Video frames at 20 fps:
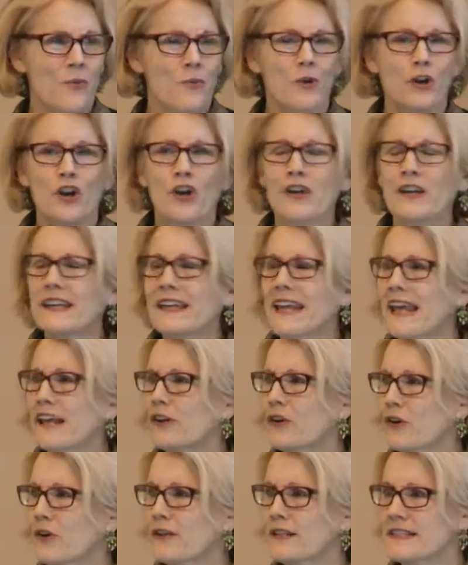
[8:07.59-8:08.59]
We're looking
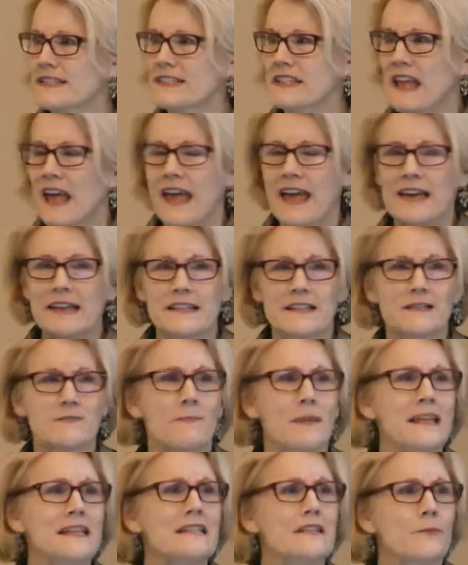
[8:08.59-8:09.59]
at her as, as
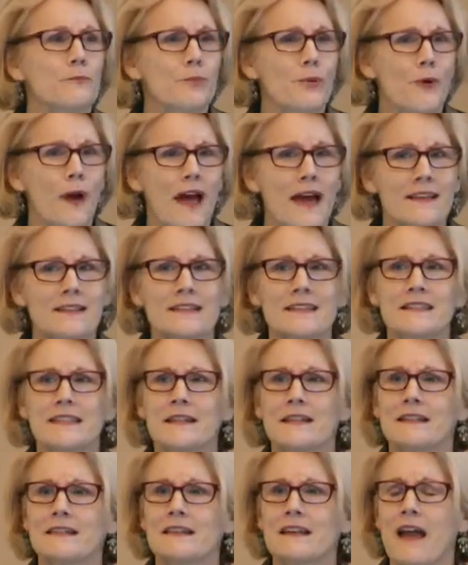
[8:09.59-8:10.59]
being depressed
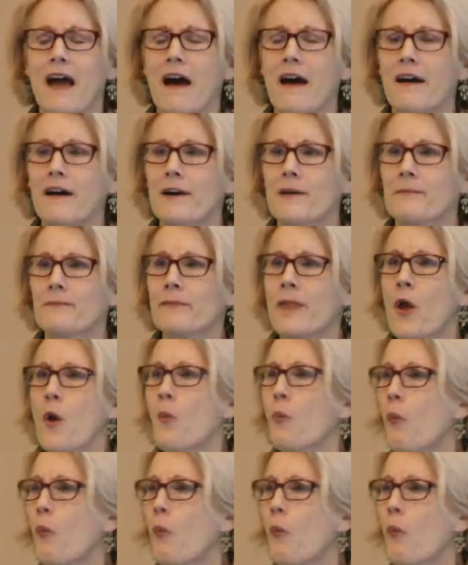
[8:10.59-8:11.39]
and um,